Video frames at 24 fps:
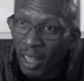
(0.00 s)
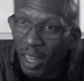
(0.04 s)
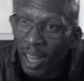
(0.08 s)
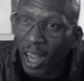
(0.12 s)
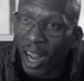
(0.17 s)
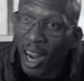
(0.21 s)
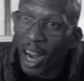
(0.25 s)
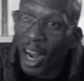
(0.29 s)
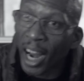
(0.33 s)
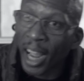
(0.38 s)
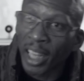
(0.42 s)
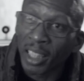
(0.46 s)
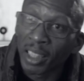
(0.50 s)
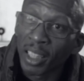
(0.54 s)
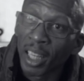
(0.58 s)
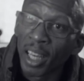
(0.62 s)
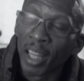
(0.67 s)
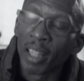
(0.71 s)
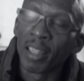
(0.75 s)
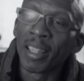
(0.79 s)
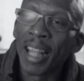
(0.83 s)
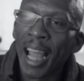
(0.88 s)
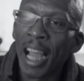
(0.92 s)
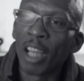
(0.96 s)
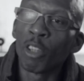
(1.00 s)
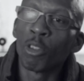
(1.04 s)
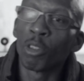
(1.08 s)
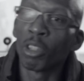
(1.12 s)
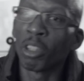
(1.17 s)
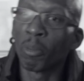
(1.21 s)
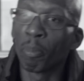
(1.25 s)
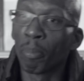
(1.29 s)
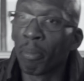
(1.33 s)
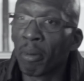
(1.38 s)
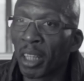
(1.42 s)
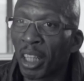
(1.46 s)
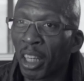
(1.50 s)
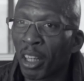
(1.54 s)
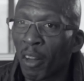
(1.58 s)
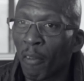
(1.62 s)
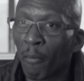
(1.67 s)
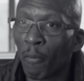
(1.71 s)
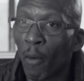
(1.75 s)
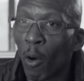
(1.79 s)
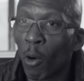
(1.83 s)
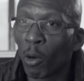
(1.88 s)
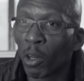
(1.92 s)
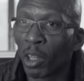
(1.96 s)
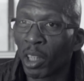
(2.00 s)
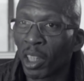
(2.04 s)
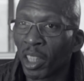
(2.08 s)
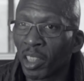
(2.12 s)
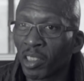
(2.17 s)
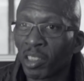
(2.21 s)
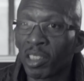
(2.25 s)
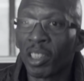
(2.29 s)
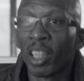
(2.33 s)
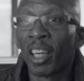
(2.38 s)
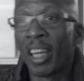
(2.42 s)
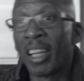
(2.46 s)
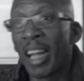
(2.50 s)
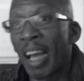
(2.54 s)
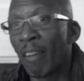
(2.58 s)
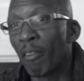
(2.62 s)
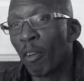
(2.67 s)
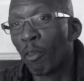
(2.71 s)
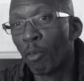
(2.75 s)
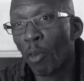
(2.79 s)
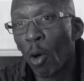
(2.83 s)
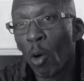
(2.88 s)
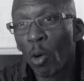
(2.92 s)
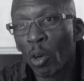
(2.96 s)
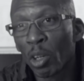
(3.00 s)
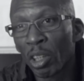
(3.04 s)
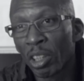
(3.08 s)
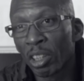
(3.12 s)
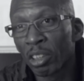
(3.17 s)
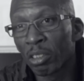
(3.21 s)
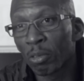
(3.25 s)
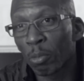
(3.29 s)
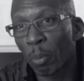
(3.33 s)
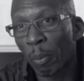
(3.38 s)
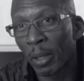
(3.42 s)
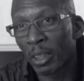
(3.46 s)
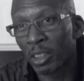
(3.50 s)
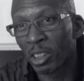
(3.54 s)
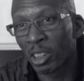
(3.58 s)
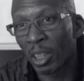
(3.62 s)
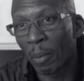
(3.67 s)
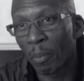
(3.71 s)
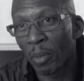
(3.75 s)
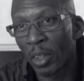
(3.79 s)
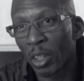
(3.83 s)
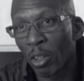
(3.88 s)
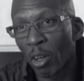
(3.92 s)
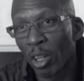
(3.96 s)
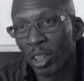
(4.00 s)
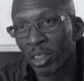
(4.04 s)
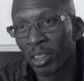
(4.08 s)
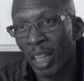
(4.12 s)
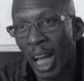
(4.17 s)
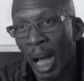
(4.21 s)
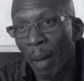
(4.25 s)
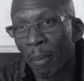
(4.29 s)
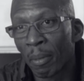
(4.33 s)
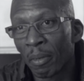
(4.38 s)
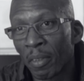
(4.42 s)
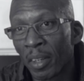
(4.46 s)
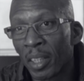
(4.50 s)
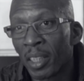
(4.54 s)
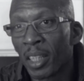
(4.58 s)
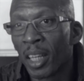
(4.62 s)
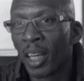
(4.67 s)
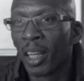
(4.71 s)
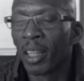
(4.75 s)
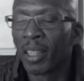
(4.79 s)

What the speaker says: All right. Now you can bring in a vocalist and have a vocalist put something on top of it.